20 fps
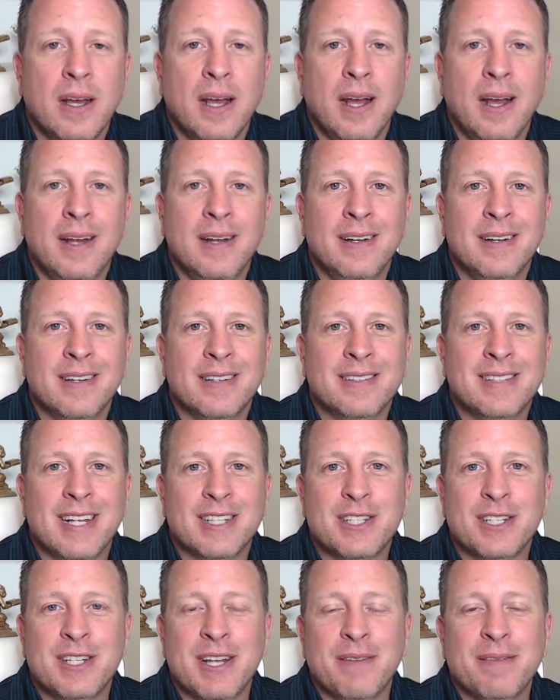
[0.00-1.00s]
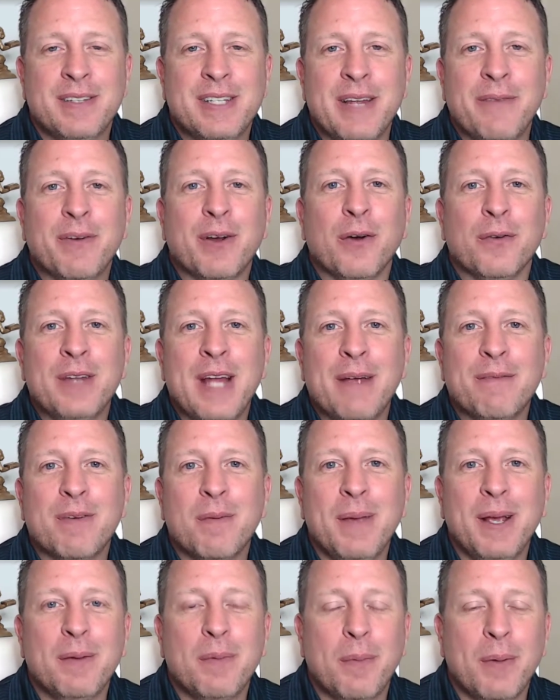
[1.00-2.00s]
And that's a difficult name for
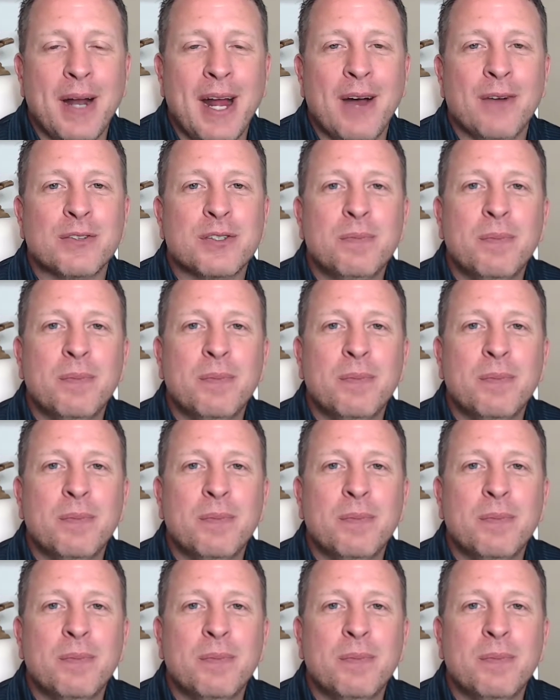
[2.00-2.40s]
me to pronounce,